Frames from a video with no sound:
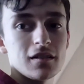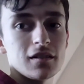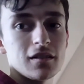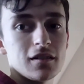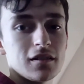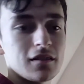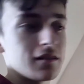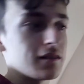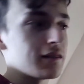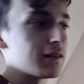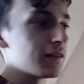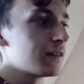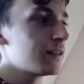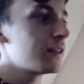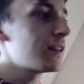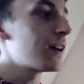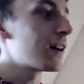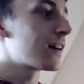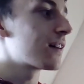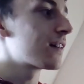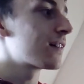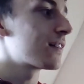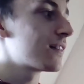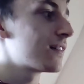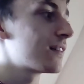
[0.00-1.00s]
work though?
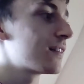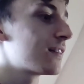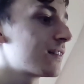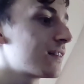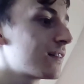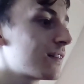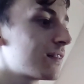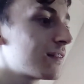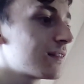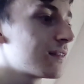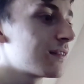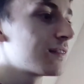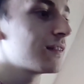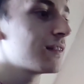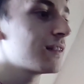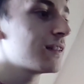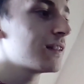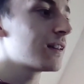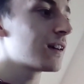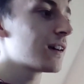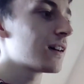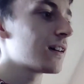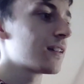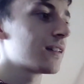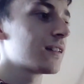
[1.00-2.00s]
Yeah. Okay, good.
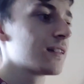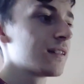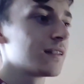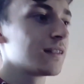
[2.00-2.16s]
Yeah.